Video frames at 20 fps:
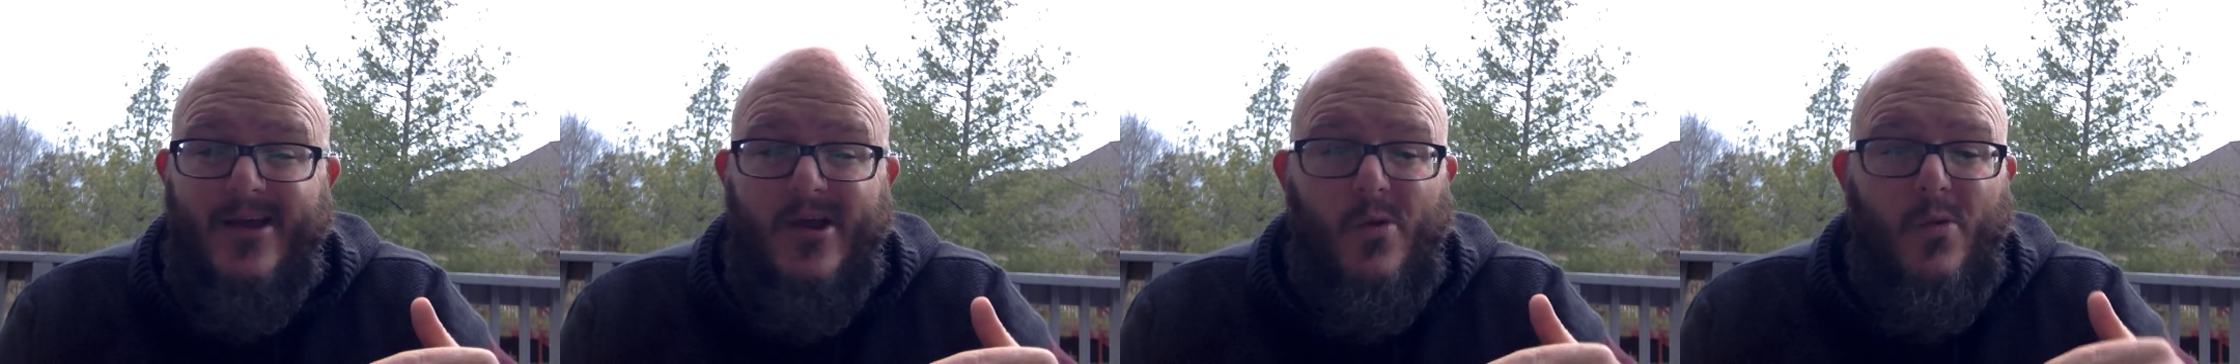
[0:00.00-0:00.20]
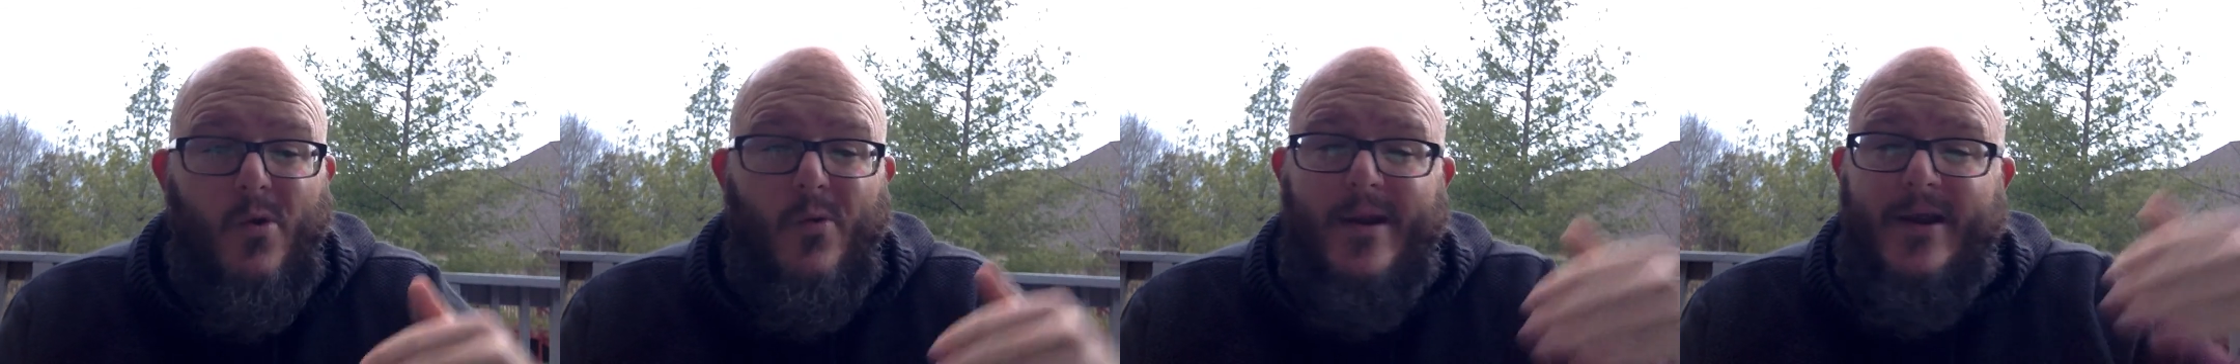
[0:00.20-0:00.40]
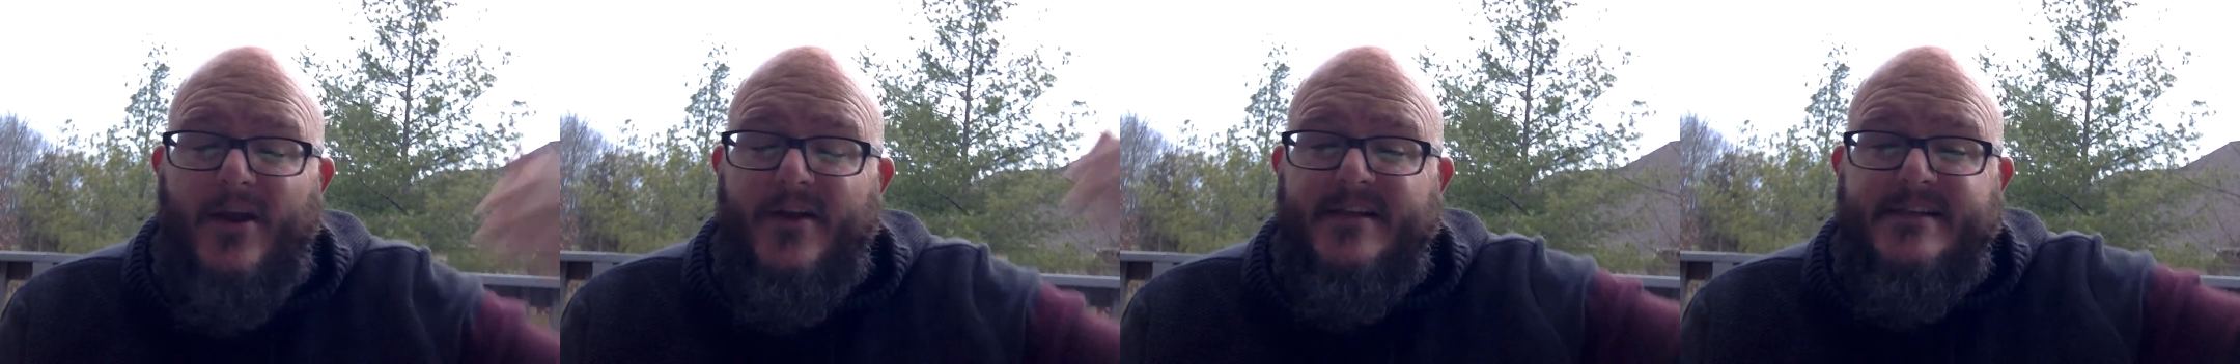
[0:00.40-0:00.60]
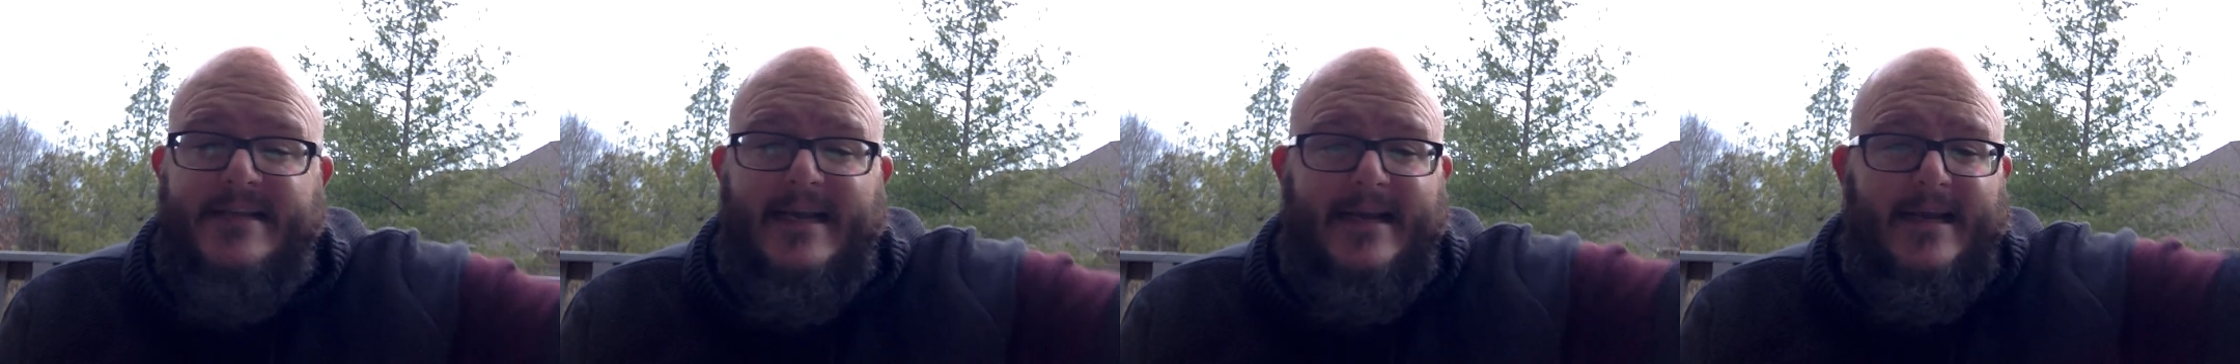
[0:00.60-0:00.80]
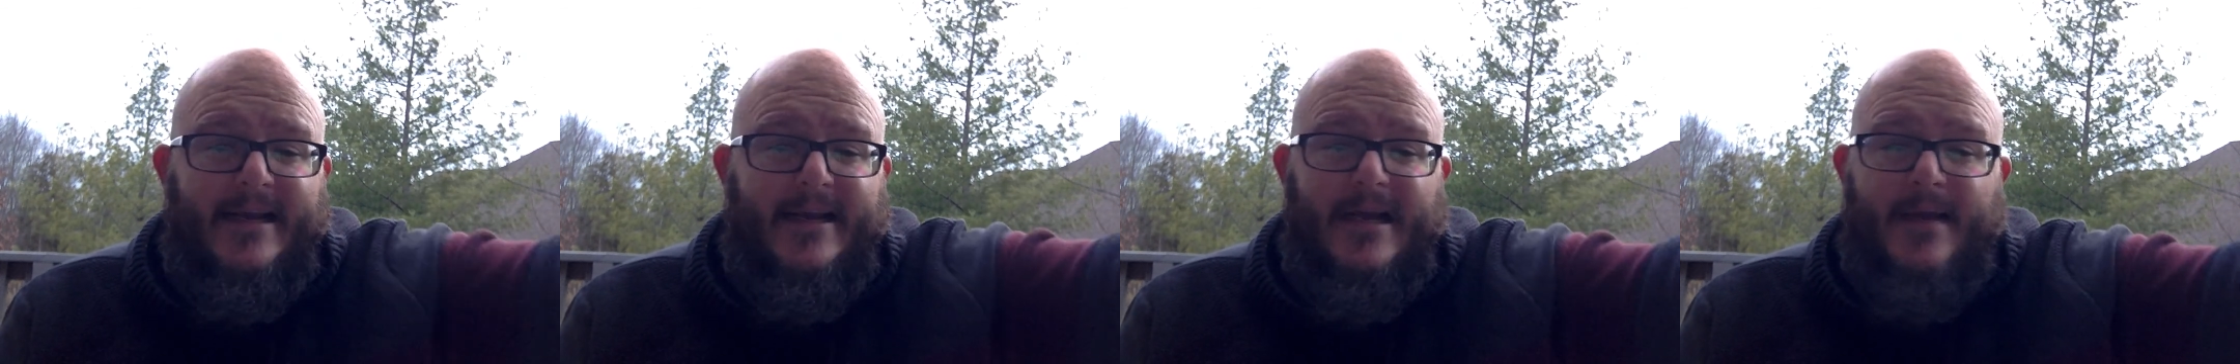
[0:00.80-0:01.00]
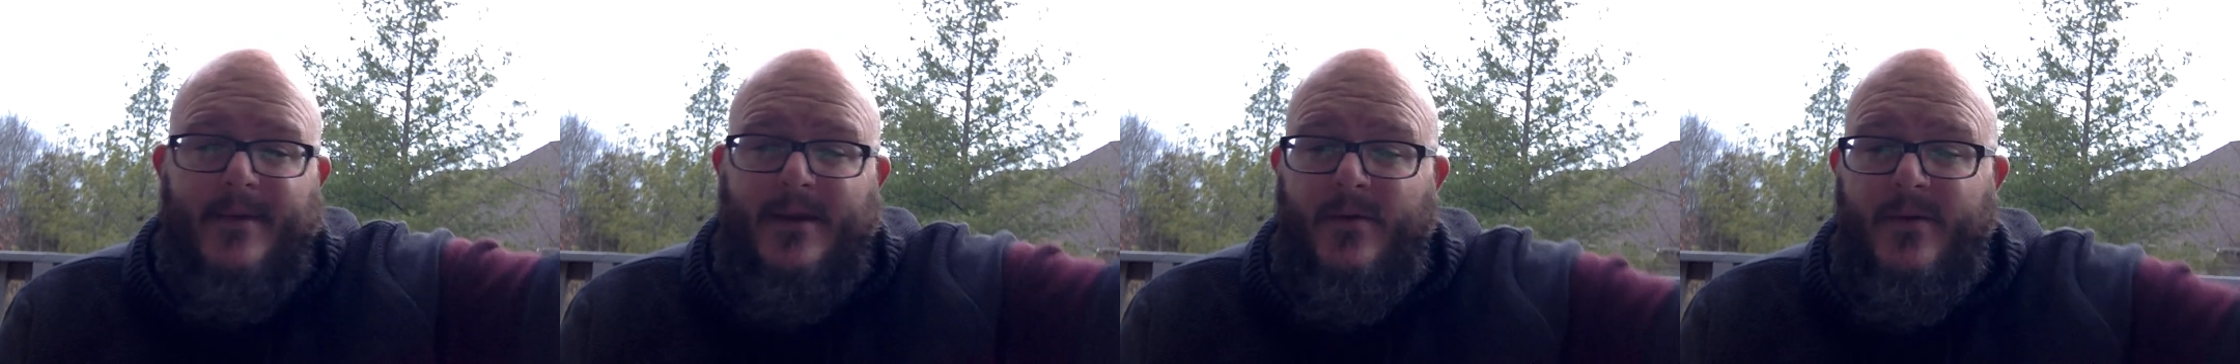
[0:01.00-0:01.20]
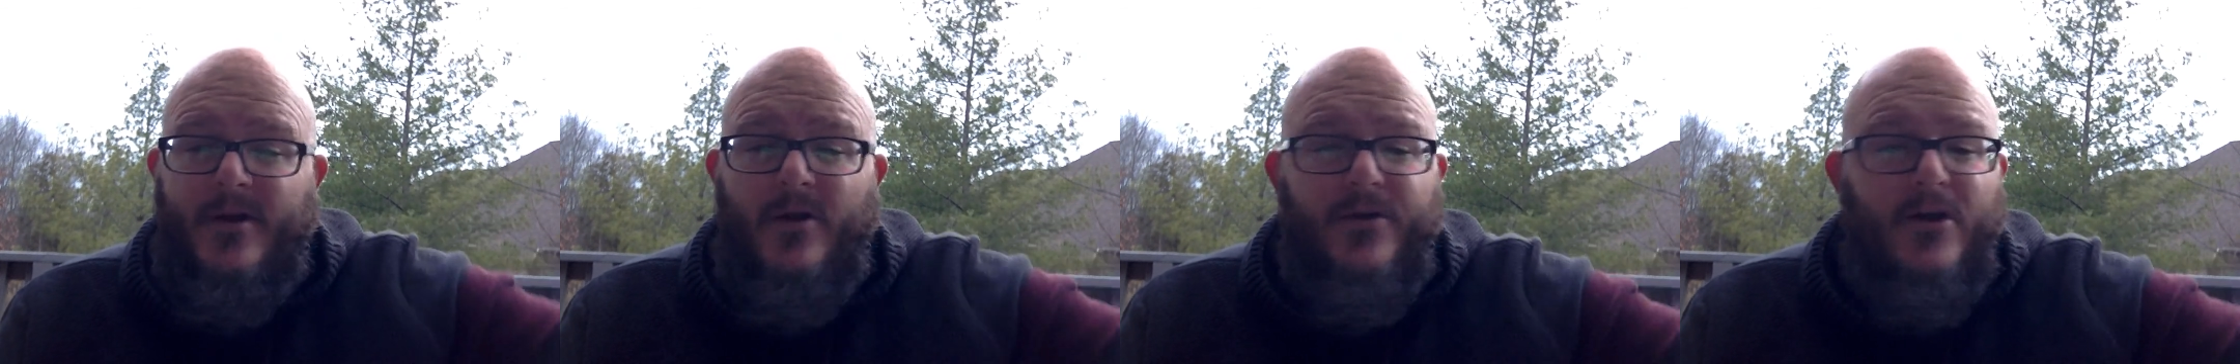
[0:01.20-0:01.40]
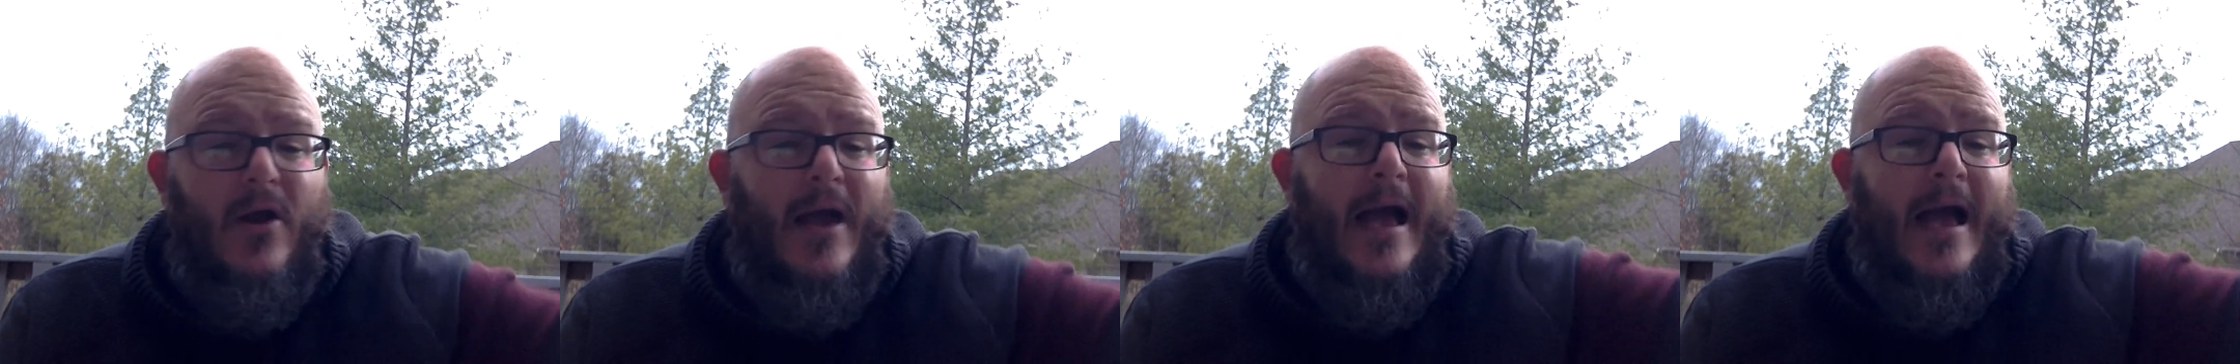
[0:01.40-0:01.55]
We're waiting on the second coming. We don't know